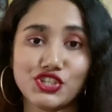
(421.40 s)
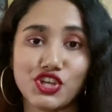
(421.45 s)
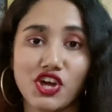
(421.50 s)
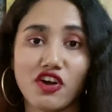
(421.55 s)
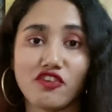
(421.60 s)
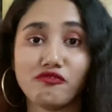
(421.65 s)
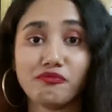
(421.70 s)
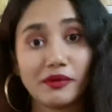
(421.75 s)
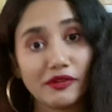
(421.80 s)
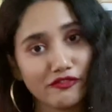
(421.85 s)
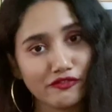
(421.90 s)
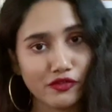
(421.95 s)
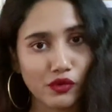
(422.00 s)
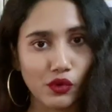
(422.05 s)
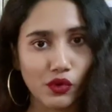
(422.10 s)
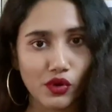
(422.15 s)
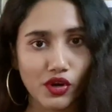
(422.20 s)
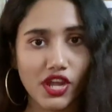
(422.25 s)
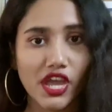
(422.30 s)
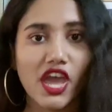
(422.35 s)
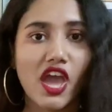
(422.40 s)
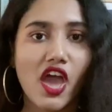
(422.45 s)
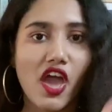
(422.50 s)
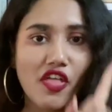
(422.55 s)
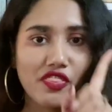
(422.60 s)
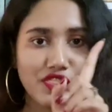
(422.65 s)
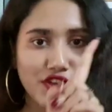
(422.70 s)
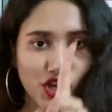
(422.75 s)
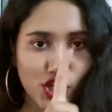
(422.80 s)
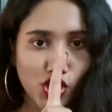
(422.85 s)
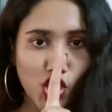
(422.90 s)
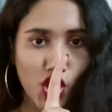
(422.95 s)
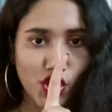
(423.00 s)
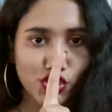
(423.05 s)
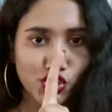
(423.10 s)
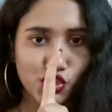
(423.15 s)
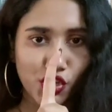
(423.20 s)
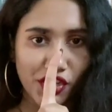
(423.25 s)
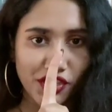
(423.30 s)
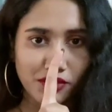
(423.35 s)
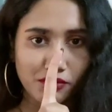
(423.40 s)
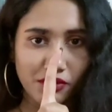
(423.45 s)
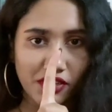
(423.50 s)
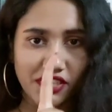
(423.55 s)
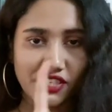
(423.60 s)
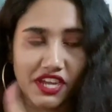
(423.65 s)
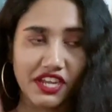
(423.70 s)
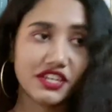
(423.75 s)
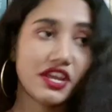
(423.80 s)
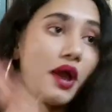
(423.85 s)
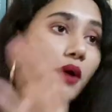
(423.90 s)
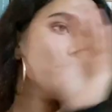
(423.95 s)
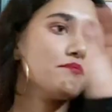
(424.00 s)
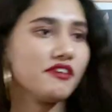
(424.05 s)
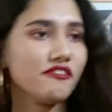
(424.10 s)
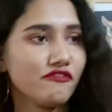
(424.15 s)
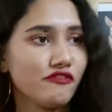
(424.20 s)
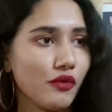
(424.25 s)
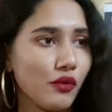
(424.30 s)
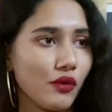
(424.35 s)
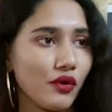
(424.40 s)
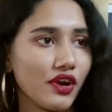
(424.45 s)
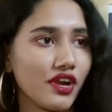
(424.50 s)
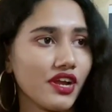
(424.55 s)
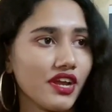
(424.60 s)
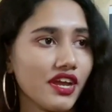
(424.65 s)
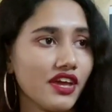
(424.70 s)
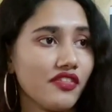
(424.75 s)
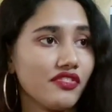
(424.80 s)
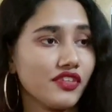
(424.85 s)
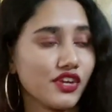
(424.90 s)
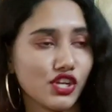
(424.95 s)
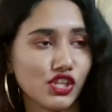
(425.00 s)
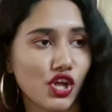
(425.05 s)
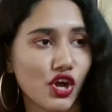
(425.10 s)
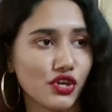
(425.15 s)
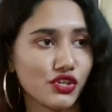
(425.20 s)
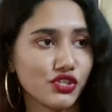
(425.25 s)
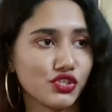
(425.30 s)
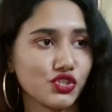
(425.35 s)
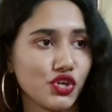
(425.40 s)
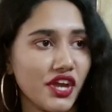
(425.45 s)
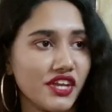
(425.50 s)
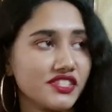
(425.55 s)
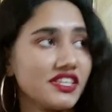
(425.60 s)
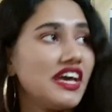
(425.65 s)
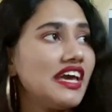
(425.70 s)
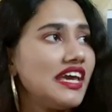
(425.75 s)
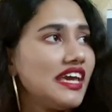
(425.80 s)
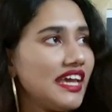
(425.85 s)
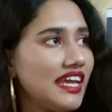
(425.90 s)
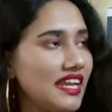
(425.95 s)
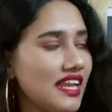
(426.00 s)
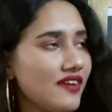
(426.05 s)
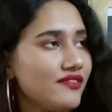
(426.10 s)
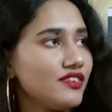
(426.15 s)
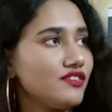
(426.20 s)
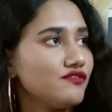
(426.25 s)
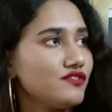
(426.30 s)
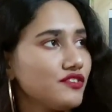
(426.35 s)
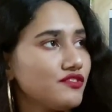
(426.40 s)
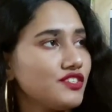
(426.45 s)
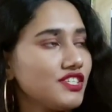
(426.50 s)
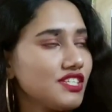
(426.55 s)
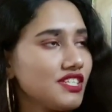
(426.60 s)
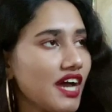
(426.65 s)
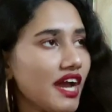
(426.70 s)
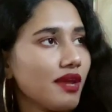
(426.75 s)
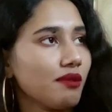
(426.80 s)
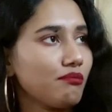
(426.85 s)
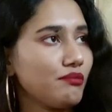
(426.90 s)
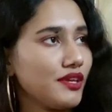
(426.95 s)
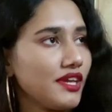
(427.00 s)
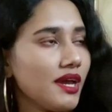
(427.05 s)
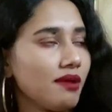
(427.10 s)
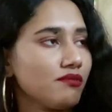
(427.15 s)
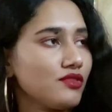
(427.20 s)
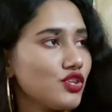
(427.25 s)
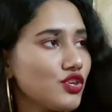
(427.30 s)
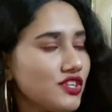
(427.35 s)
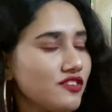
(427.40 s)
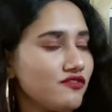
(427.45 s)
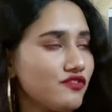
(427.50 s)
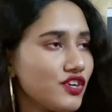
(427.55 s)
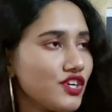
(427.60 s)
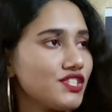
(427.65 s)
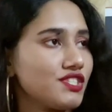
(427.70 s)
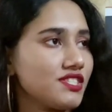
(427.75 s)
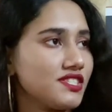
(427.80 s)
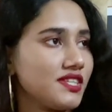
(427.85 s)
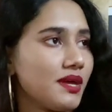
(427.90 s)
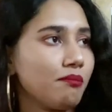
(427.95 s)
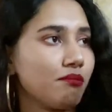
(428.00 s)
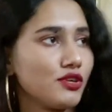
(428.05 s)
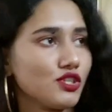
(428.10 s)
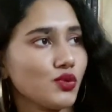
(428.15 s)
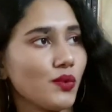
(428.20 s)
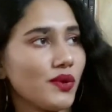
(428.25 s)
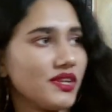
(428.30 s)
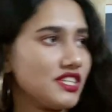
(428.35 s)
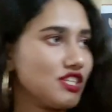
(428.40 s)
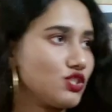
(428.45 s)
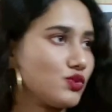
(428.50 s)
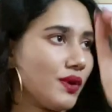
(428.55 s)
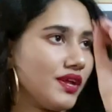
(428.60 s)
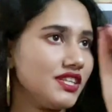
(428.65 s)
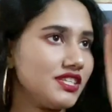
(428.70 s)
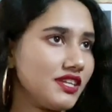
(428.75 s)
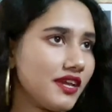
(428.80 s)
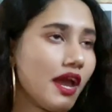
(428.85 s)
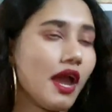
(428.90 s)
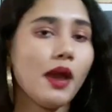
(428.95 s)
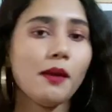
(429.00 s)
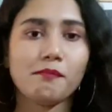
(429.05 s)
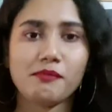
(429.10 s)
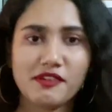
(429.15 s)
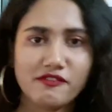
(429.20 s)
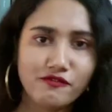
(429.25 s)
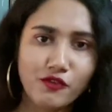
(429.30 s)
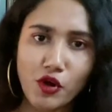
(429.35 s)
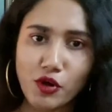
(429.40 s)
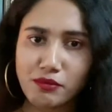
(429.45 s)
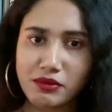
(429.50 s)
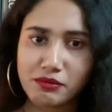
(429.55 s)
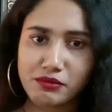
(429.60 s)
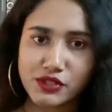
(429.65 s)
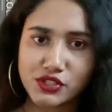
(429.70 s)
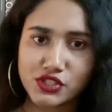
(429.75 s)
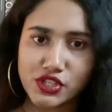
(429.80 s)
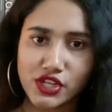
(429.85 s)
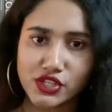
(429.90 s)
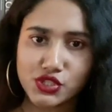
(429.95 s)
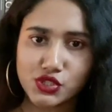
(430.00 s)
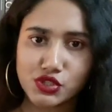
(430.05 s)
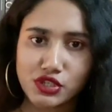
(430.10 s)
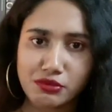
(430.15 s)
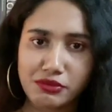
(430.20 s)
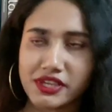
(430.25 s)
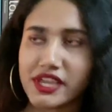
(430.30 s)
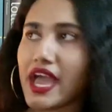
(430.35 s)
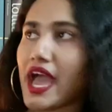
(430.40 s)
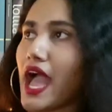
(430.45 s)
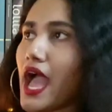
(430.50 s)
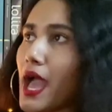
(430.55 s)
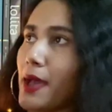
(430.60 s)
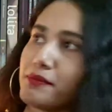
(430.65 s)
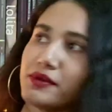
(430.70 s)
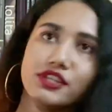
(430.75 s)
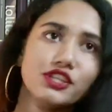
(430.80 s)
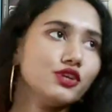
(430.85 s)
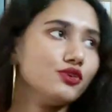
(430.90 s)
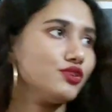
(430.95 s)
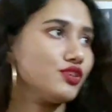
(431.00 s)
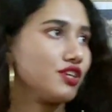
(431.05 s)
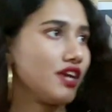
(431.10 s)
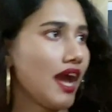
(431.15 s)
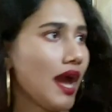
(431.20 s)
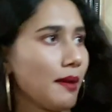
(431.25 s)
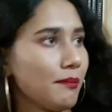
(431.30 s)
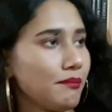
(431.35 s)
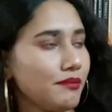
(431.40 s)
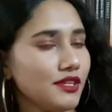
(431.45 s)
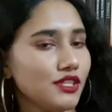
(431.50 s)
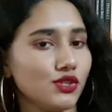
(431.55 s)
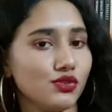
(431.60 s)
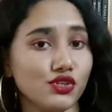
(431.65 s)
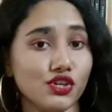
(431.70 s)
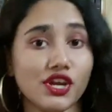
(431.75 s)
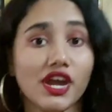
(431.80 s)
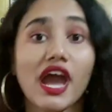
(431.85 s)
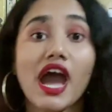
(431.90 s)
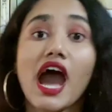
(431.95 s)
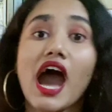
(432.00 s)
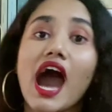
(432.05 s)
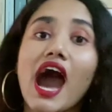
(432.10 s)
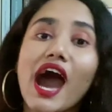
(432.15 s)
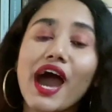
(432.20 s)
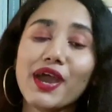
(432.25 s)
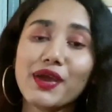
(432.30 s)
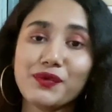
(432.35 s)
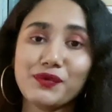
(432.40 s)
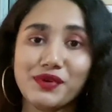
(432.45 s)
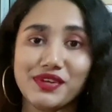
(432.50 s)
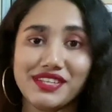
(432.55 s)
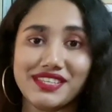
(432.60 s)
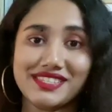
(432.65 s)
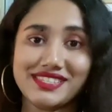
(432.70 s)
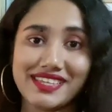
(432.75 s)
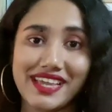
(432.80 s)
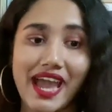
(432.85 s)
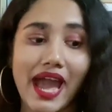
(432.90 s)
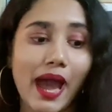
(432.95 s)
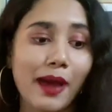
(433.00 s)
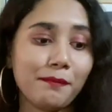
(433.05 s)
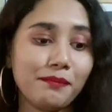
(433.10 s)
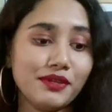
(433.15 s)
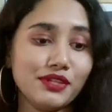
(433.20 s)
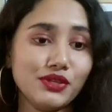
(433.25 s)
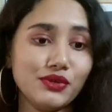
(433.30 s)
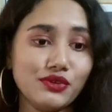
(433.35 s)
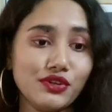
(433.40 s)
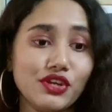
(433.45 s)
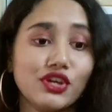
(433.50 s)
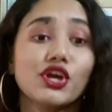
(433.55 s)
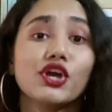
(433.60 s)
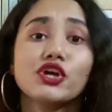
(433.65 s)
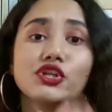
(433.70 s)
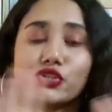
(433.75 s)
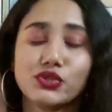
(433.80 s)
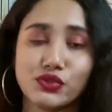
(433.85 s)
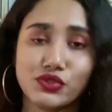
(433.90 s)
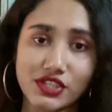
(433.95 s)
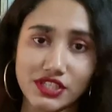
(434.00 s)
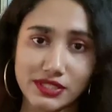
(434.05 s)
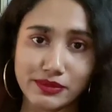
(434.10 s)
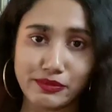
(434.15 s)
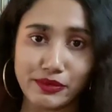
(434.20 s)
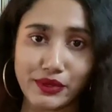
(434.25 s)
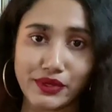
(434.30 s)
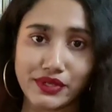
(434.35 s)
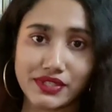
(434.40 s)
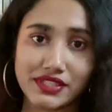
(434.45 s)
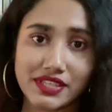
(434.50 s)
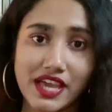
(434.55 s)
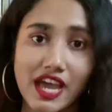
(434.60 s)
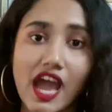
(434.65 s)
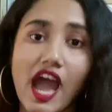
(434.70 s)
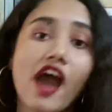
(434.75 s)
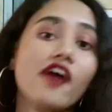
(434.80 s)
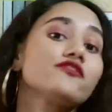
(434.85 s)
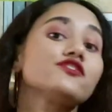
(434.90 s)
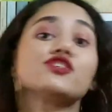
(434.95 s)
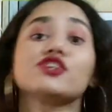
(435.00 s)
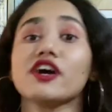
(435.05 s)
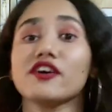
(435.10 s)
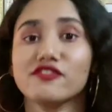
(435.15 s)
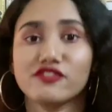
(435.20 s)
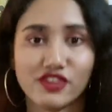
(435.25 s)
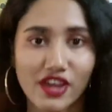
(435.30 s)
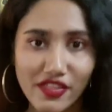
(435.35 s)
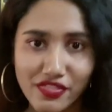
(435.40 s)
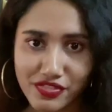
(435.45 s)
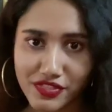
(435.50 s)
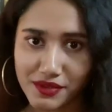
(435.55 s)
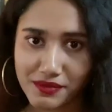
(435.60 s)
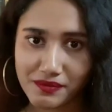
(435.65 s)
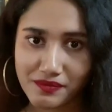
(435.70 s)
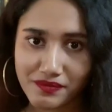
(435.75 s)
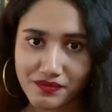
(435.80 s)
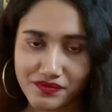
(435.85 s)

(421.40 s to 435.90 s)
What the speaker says: off before the clock strikes midnight. Before the clock strikes 11:59 p.m. 31st December 2020. Before people start screaming, Happy New Year, Happy New Year. I want to say Happy New Year to these books after I've read them.